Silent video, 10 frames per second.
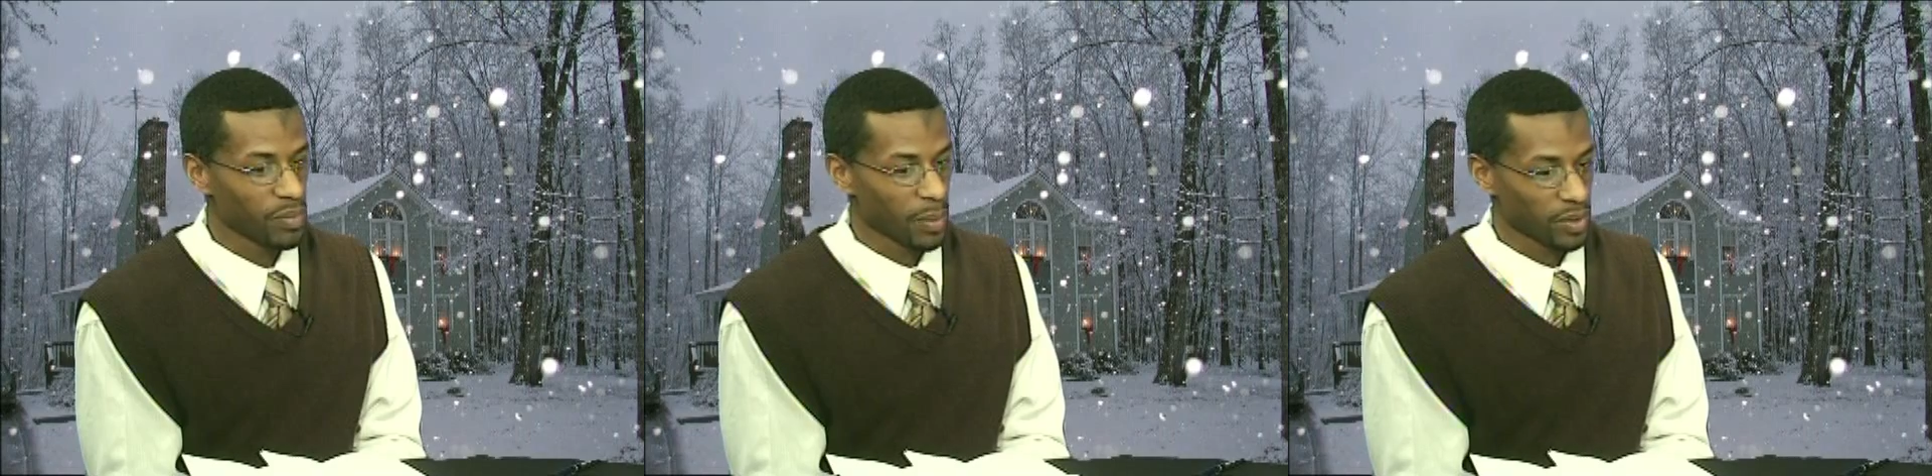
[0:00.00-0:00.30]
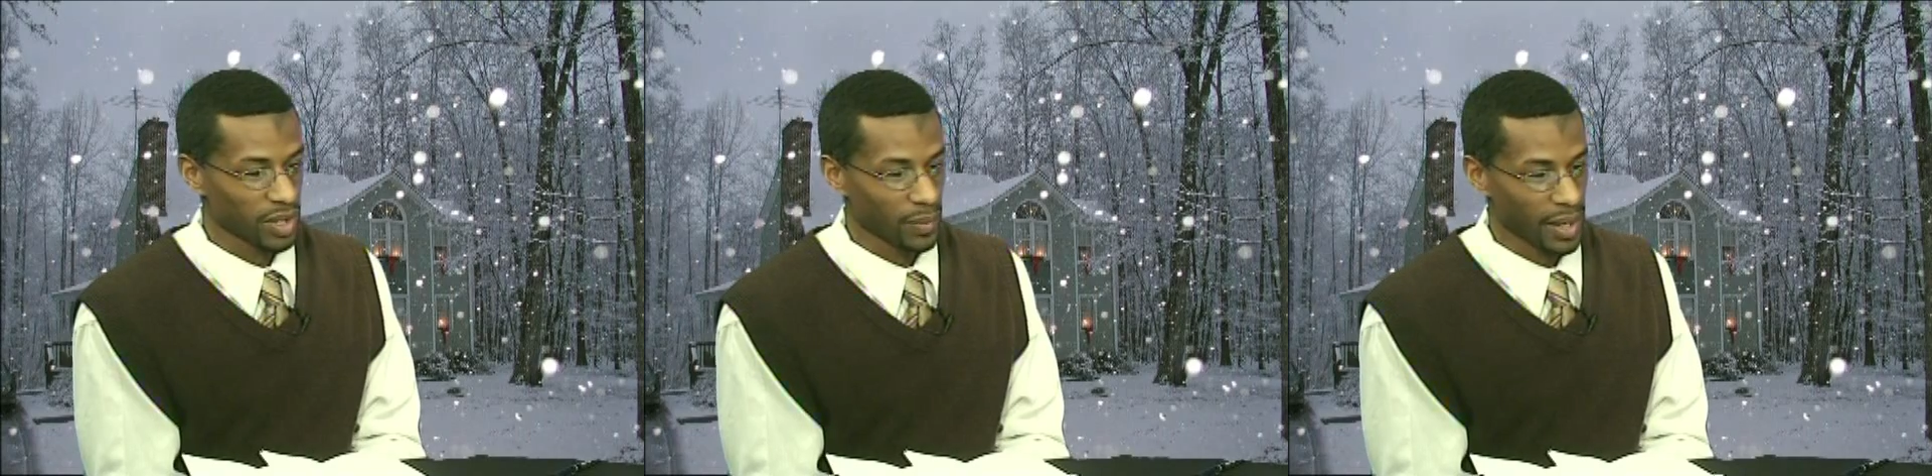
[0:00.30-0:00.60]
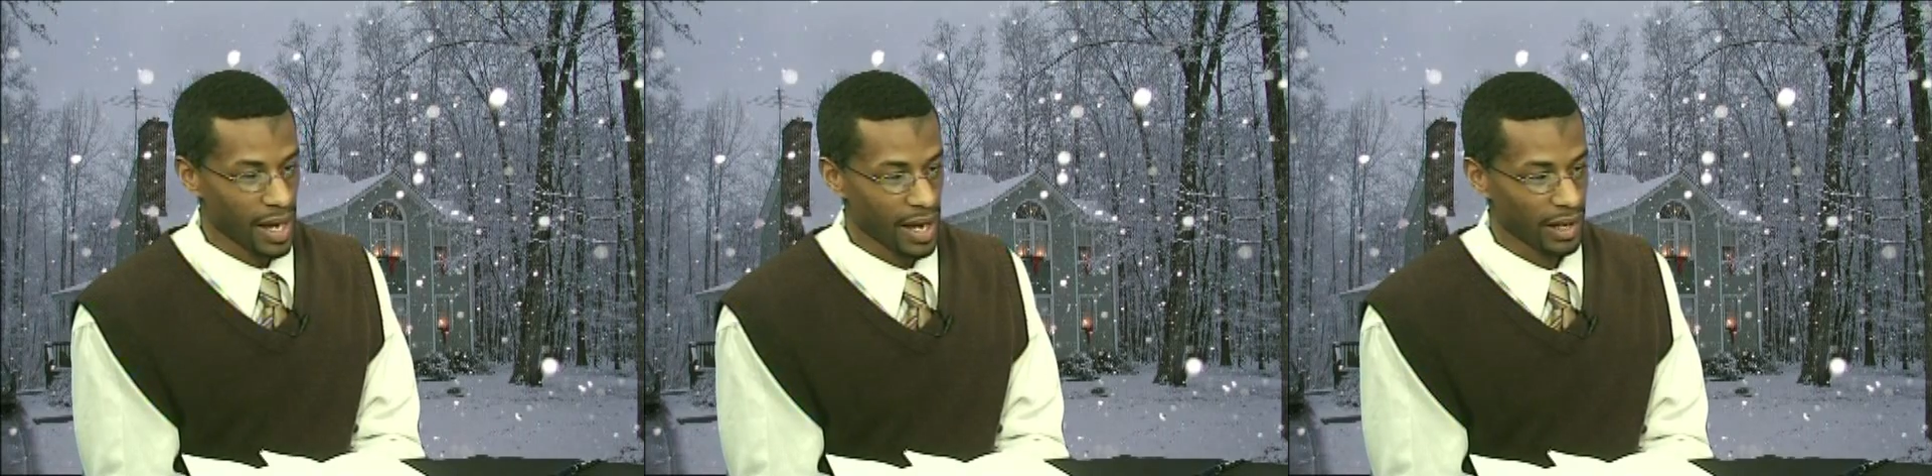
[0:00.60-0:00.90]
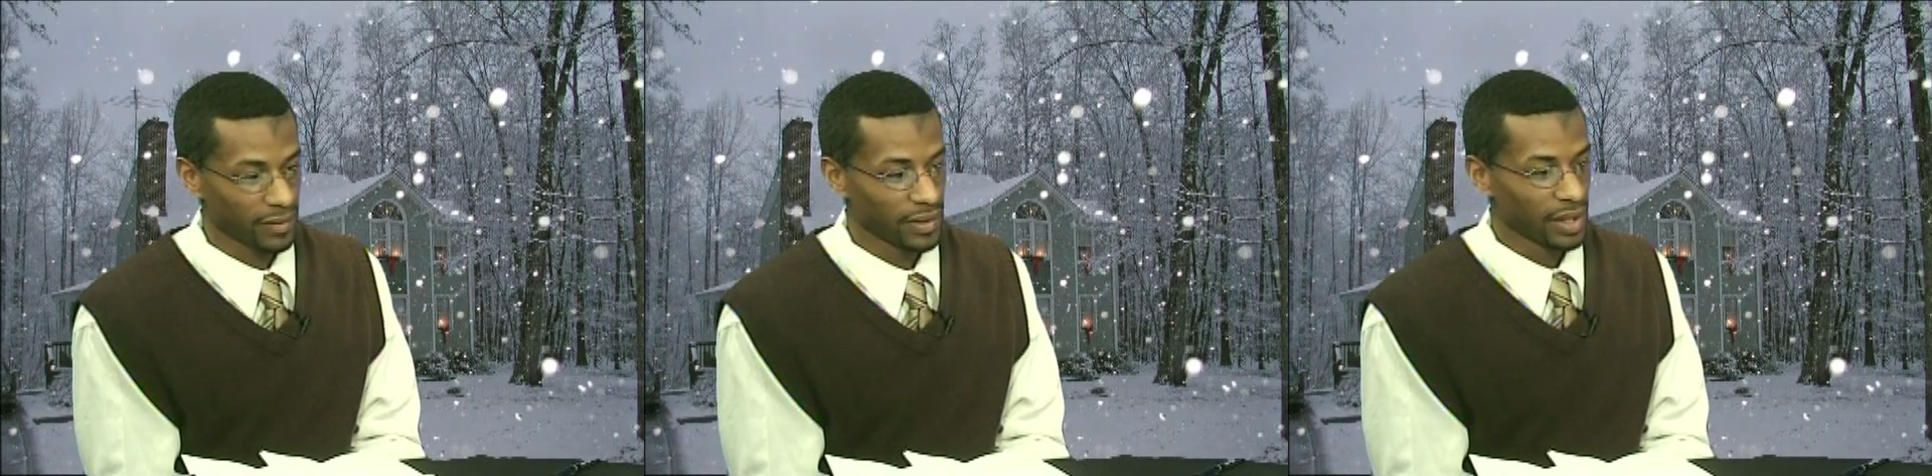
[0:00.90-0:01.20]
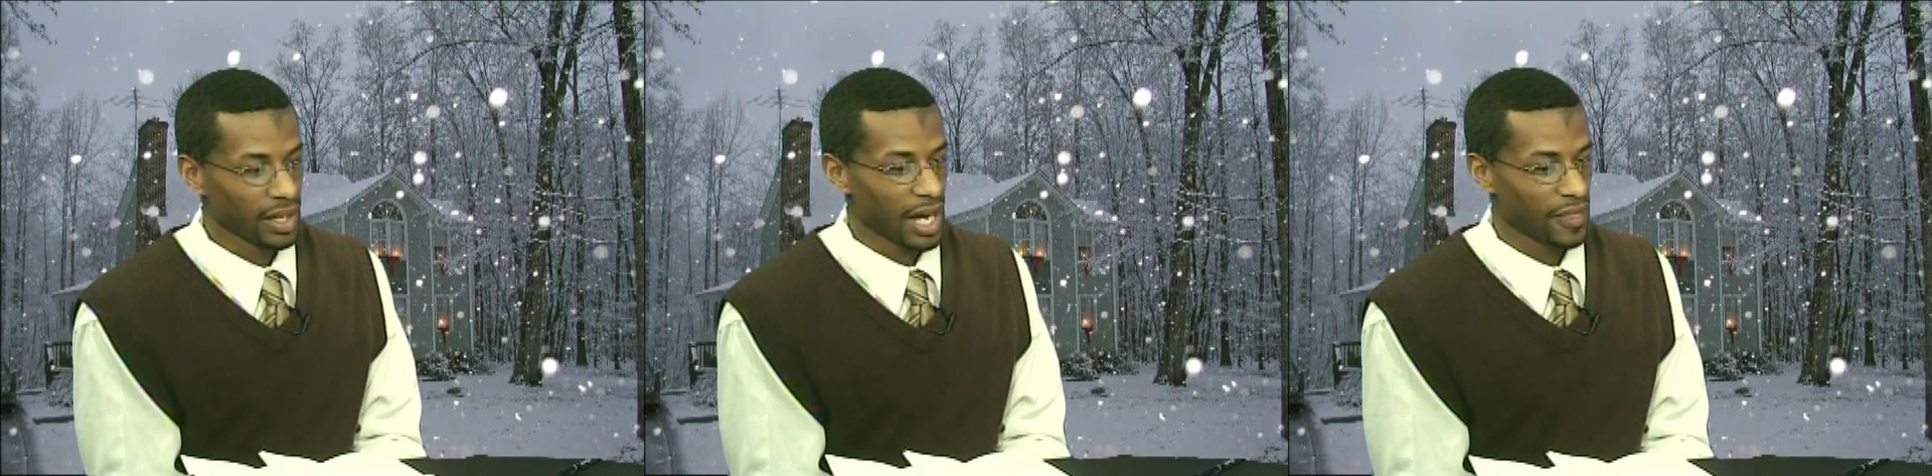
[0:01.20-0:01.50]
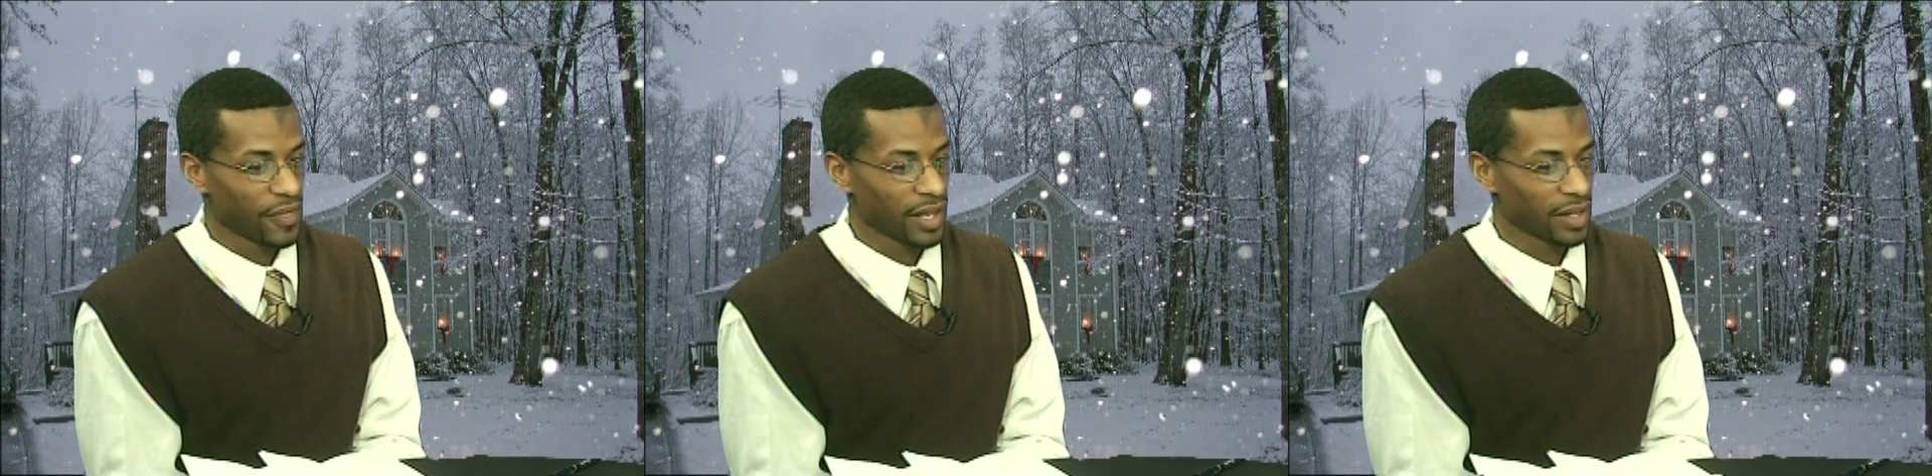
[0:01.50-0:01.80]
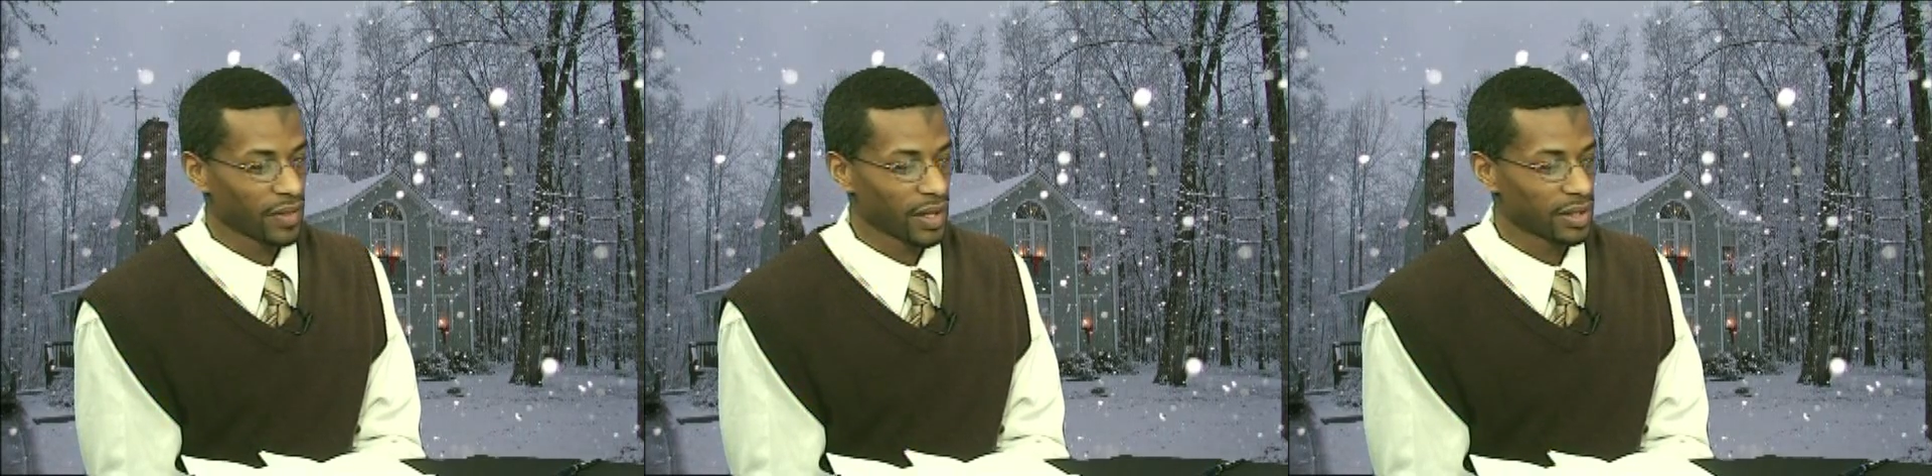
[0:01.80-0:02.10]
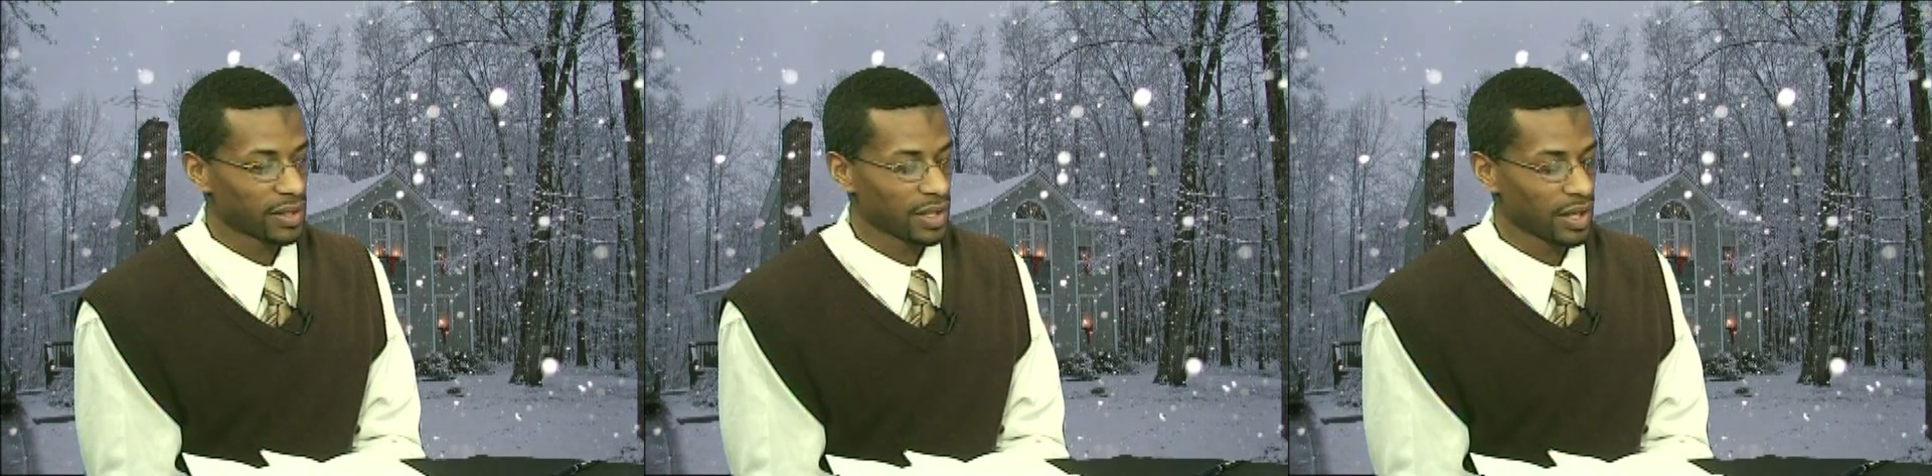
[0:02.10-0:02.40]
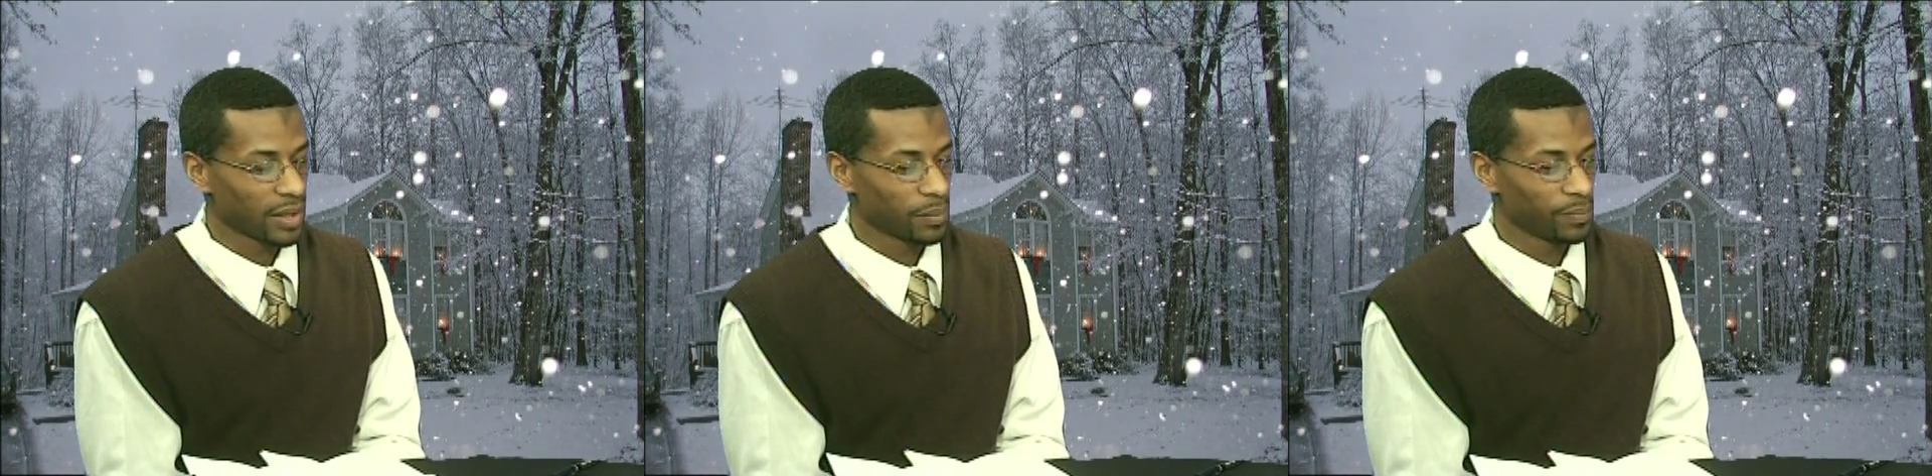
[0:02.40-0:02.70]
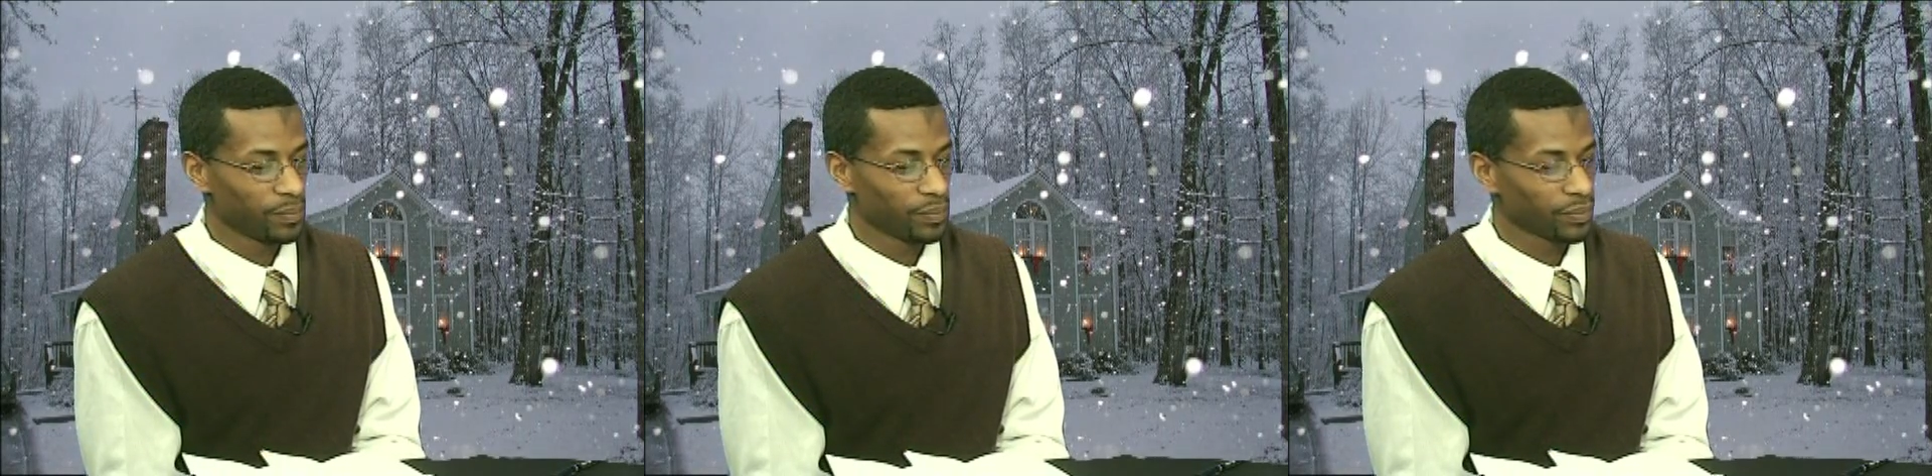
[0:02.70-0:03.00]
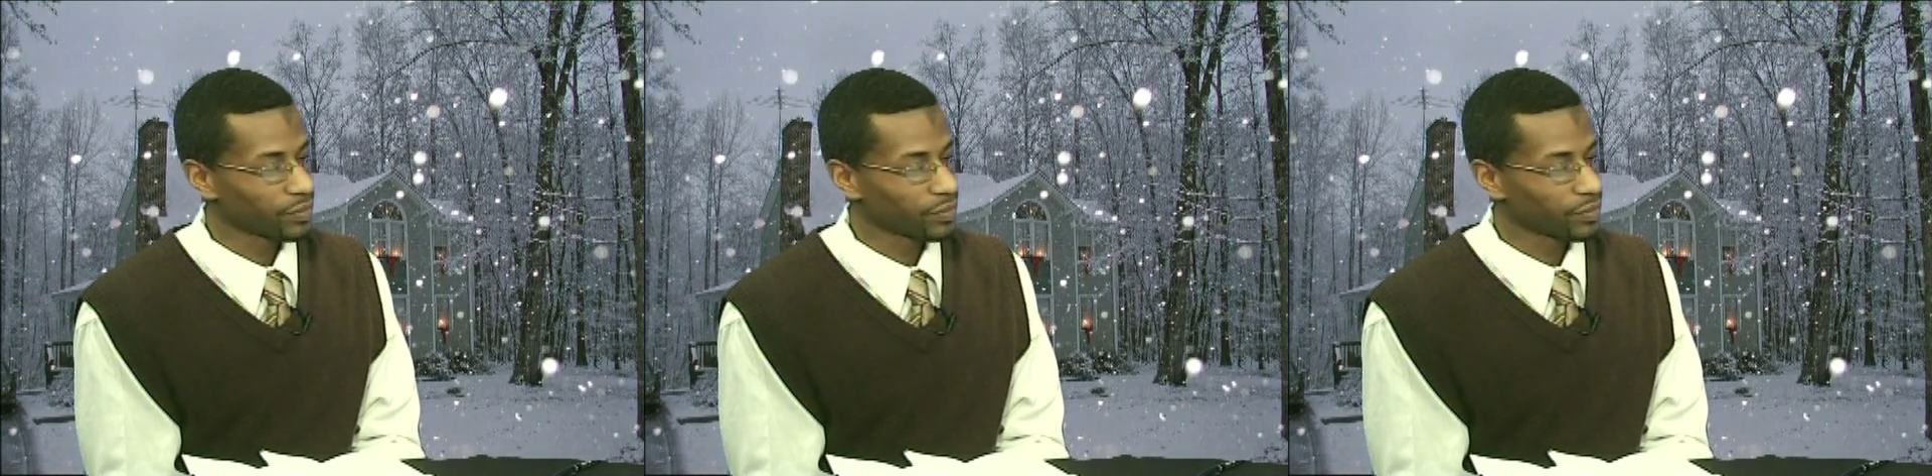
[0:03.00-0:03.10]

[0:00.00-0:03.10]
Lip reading: members that we have, I think that